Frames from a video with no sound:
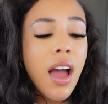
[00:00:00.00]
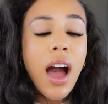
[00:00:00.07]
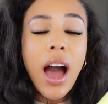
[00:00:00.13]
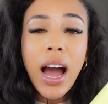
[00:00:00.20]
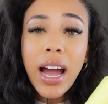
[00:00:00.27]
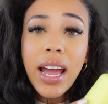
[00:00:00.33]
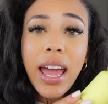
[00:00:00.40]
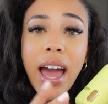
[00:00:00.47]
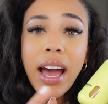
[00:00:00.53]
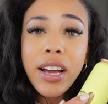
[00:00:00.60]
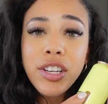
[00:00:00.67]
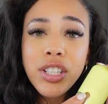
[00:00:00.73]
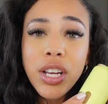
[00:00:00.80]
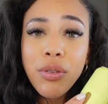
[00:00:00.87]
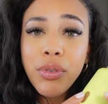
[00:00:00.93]
I
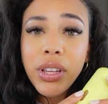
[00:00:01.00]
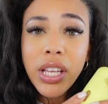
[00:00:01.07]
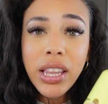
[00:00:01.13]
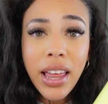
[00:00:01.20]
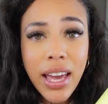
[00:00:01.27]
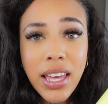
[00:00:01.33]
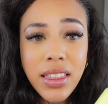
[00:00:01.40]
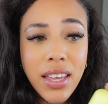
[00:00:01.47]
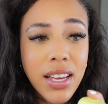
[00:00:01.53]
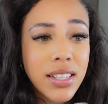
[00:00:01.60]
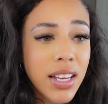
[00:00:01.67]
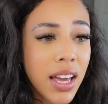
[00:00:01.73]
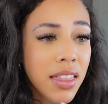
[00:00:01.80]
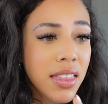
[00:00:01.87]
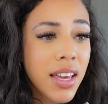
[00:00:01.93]
actually really like this.
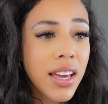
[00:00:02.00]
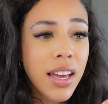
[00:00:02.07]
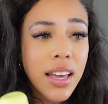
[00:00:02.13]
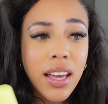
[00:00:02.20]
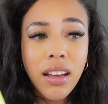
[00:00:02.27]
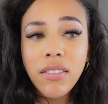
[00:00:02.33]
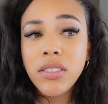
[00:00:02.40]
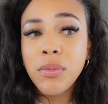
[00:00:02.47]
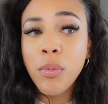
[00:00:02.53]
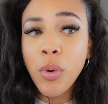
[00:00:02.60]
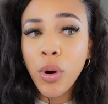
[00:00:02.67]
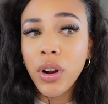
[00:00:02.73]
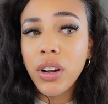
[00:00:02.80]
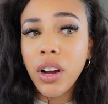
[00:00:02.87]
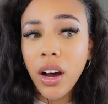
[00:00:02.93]
I think it gives
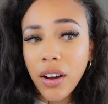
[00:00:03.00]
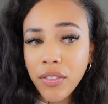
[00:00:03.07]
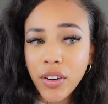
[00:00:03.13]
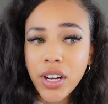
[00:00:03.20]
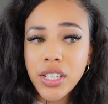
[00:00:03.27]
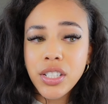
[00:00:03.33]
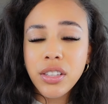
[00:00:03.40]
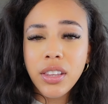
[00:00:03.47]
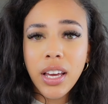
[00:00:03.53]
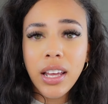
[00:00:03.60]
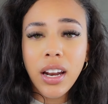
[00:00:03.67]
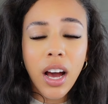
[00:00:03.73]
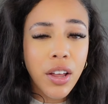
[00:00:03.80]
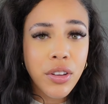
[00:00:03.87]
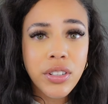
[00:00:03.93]
more coverage
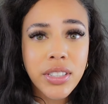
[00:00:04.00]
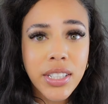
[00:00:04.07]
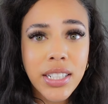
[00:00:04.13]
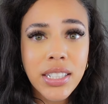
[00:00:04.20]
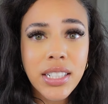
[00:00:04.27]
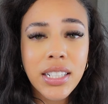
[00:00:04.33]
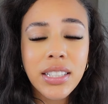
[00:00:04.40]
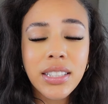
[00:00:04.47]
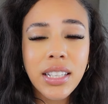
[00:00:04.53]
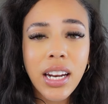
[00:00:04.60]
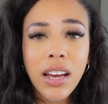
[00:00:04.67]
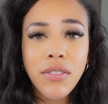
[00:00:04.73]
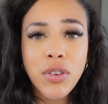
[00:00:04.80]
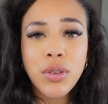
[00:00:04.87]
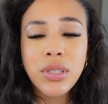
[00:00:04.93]
than other skin tints that
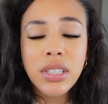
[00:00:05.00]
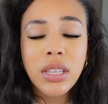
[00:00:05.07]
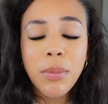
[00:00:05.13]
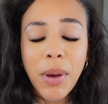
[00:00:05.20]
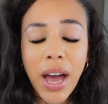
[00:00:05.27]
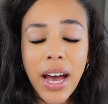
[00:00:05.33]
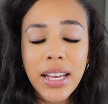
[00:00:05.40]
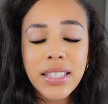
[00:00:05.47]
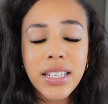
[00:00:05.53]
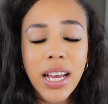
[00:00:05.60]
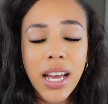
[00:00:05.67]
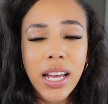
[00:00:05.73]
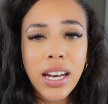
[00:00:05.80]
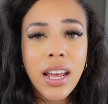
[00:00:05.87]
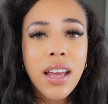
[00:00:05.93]
I've used in the past,
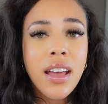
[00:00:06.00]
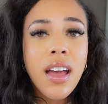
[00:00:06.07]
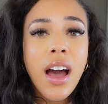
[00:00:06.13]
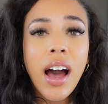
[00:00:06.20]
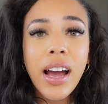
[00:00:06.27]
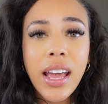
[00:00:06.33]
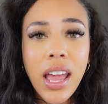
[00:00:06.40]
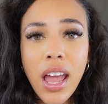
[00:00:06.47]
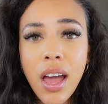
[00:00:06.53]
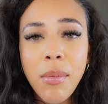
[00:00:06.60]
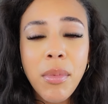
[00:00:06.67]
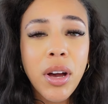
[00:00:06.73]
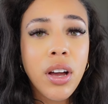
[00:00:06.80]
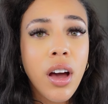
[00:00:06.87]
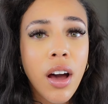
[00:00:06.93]
and I am
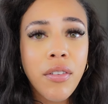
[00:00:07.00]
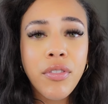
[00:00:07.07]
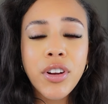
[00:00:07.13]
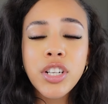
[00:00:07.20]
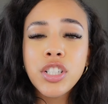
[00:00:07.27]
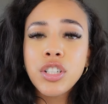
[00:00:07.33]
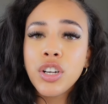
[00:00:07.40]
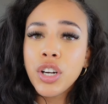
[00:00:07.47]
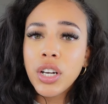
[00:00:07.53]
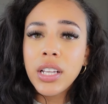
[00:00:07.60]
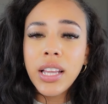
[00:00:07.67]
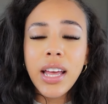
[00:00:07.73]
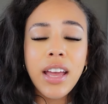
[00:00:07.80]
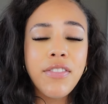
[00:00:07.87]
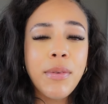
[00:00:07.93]
a coverage
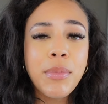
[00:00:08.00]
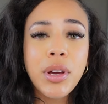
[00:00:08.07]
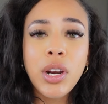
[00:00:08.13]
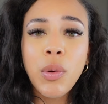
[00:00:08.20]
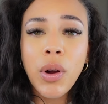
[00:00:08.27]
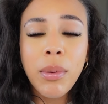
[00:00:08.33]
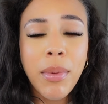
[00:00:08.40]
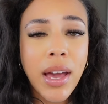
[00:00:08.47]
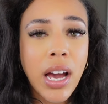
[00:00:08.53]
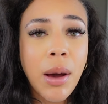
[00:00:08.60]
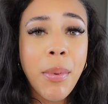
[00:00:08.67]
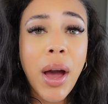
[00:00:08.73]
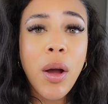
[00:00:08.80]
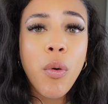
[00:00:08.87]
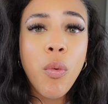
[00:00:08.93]
girly. If I'm gonna wear makeup,
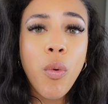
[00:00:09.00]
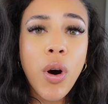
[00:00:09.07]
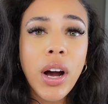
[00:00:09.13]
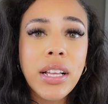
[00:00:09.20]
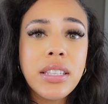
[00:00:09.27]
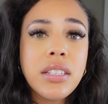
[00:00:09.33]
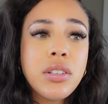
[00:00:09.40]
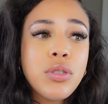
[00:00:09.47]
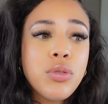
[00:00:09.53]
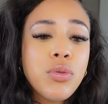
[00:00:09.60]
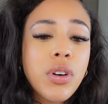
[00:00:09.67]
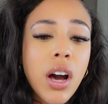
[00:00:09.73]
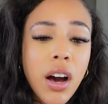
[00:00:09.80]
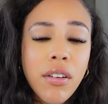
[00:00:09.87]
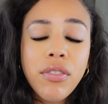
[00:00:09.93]
I want to
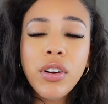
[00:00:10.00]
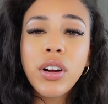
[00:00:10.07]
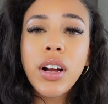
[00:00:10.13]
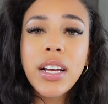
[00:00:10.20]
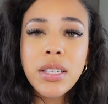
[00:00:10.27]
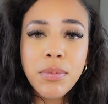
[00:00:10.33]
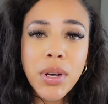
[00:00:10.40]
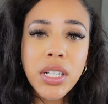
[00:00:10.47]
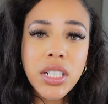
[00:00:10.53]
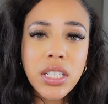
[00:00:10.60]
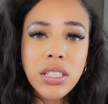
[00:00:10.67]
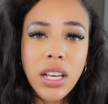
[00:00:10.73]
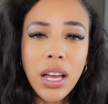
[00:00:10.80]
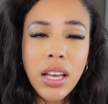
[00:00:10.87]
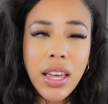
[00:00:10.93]
cover as much
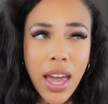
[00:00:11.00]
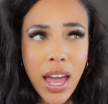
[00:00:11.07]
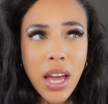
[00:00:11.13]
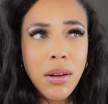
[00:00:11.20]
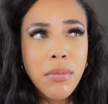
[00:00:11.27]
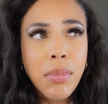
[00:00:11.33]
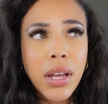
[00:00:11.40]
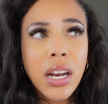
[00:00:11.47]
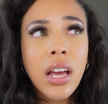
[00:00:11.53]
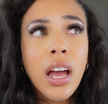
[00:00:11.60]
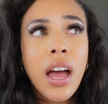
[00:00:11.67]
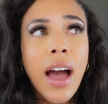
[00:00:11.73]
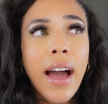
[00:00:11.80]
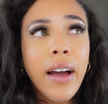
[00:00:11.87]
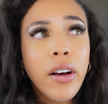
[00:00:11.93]
as I can, but
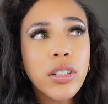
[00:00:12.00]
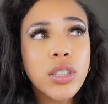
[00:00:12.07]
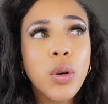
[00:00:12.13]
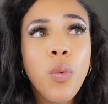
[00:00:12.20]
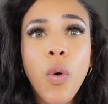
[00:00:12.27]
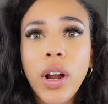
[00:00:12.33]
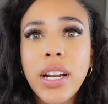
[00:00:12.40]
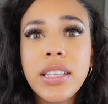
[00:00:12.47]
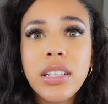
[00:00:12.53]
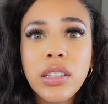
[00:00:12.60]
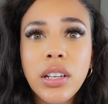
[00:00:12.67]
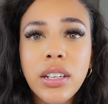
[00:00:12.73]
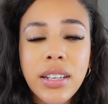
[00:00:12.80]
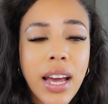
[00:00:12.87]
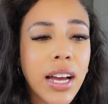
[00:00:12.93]
I also want it to
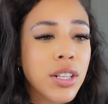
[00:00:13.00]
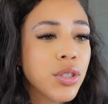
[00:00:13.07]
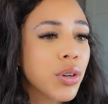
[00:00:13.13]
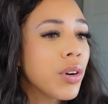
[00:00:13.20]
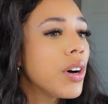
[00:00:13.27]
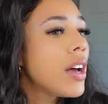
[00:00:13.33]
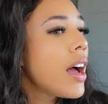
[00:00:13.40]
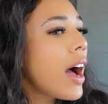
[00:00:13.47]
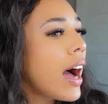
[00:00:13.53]
look natural.